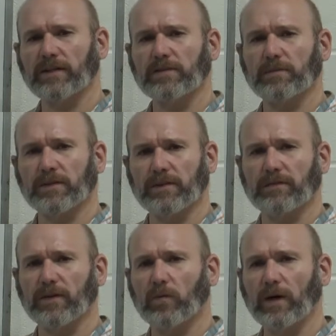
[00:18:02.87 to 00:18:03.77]

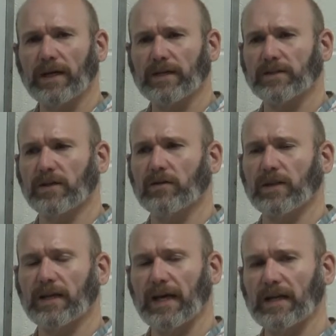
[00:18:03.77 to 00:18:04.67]
specific way so
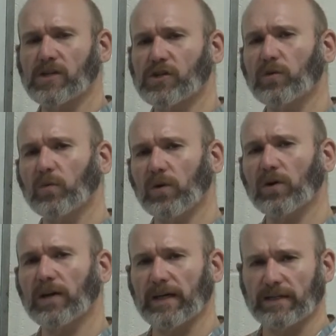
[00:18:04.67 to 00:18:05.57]
that as you work
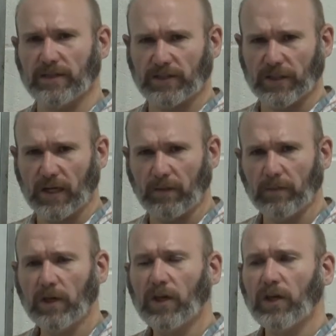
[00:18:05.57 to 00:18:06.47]
in the shop,
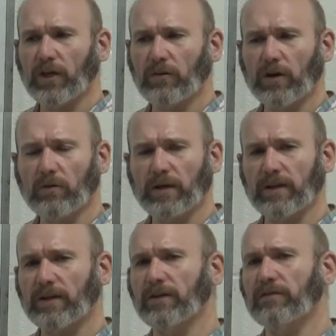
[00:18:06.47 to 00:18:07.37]
you don't get
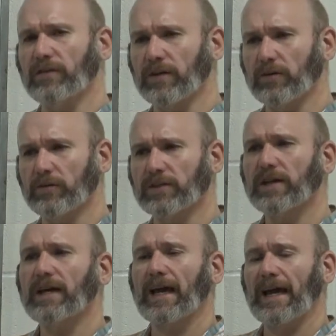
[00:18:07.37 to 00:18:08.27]
confused.
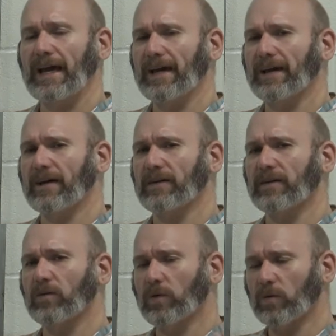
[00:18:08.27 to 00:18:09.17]
And
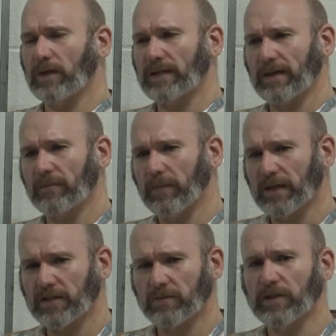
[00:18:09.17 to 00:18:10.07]
when we take
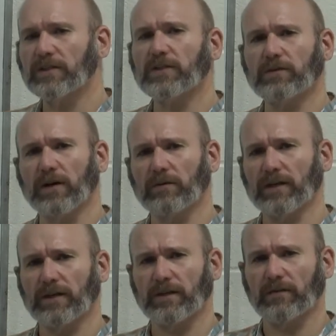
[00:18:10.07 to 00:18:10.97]
measurements, you don't
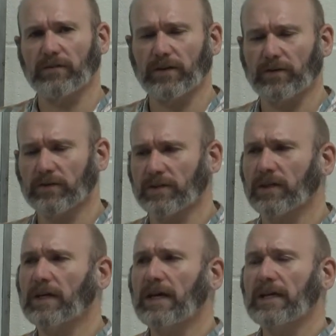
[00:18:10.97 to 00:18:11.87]
get confused.
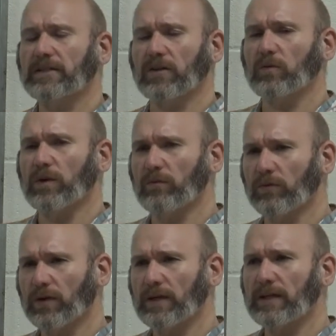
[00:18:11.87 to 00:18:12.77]
So we
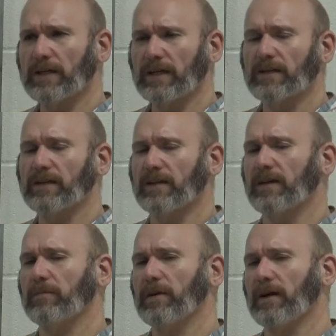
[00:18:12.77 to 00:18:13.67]
really need to think
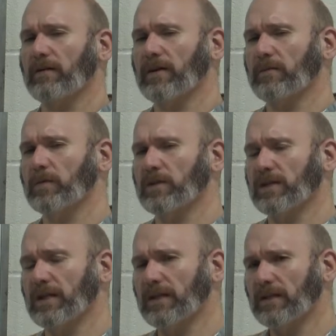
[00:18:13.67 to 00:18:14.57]
about numbers
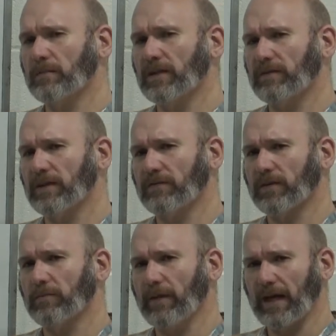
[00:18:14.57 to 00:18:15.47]
in a little bit of a
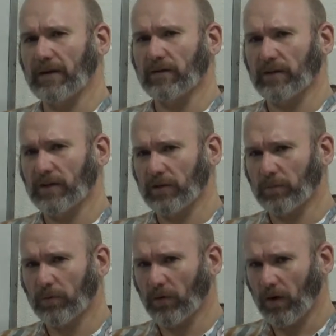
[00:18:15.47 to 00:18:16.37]
different manner than you're
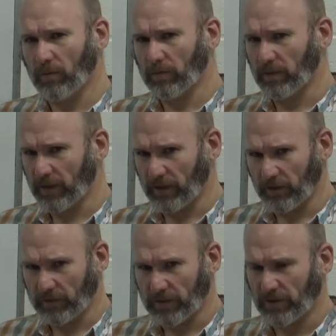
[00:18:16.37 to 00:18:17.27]
probably
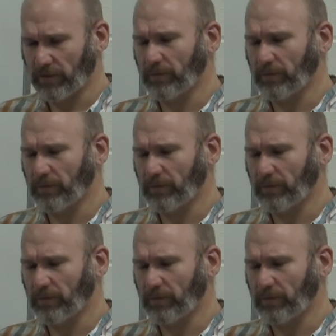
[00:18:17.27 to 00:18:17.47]
used to.